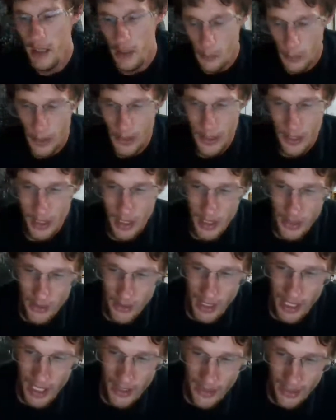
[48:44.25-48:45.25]
The person who lives 3
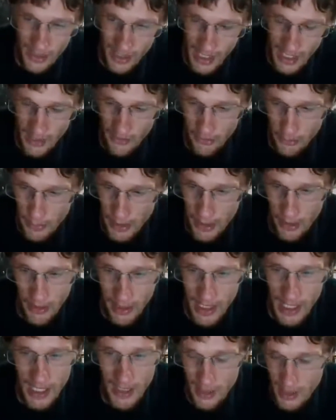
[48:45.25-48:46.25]
houses down from me only
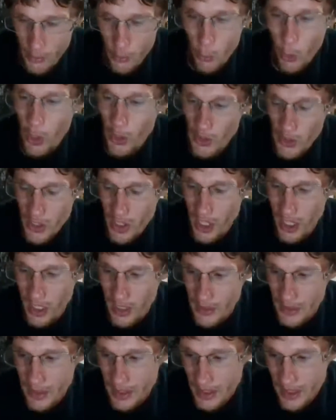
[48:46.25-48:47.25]
has the 1
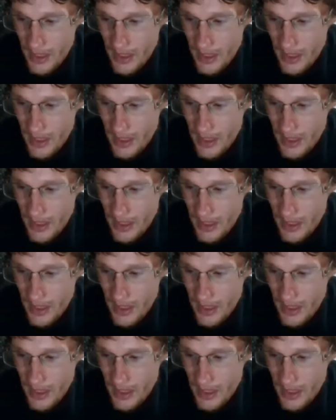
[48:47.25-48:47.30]
son.